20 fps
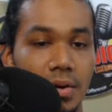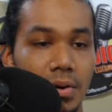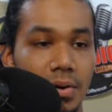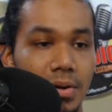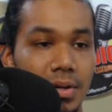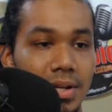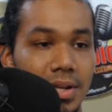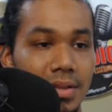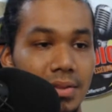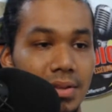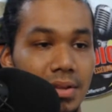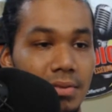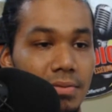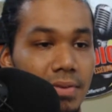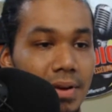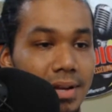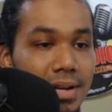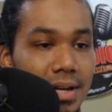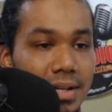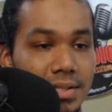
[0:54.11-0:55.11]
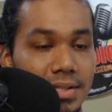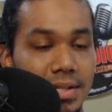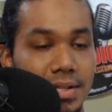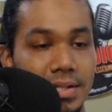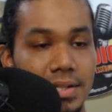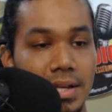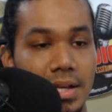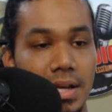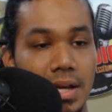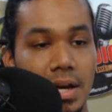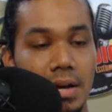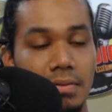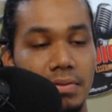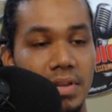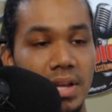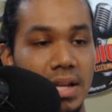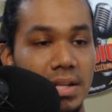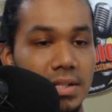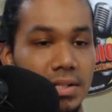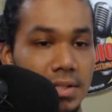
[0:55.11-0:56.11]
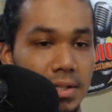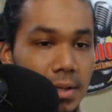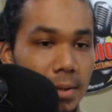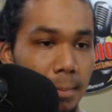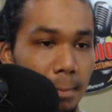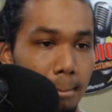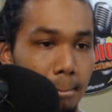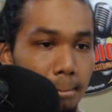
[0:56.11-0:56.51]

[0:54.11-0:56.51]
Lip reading: on the finances of the entity.